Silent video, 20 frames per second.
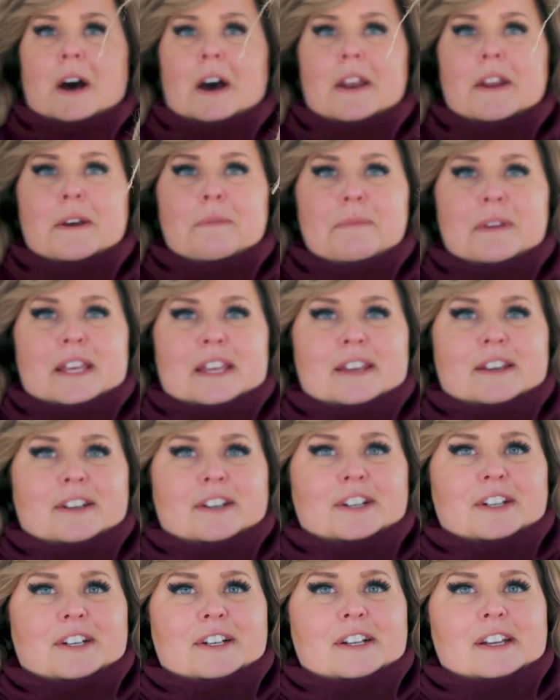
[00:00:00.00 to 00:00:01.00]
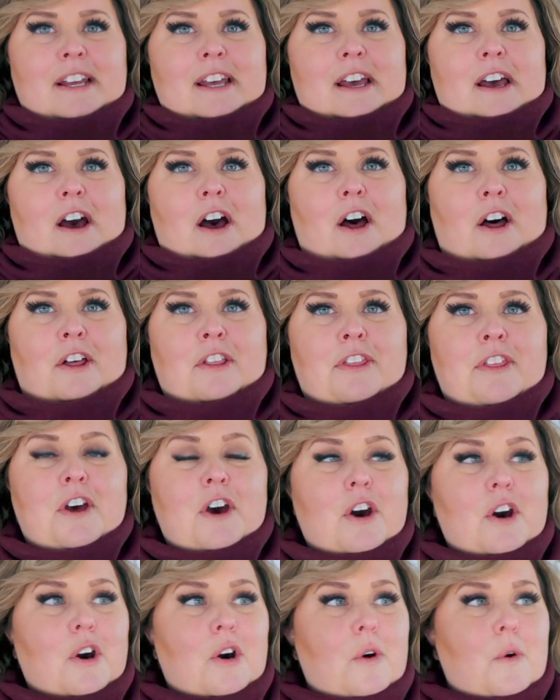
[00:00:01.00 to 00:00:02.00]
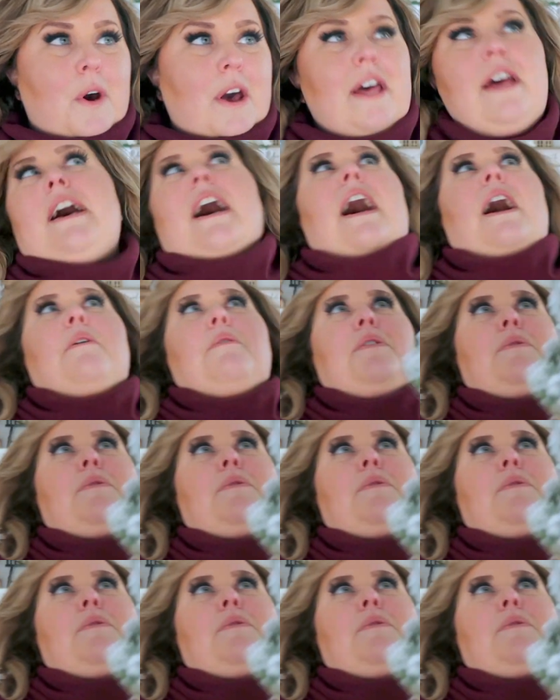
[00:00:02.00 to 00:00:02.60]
bottom here. Although I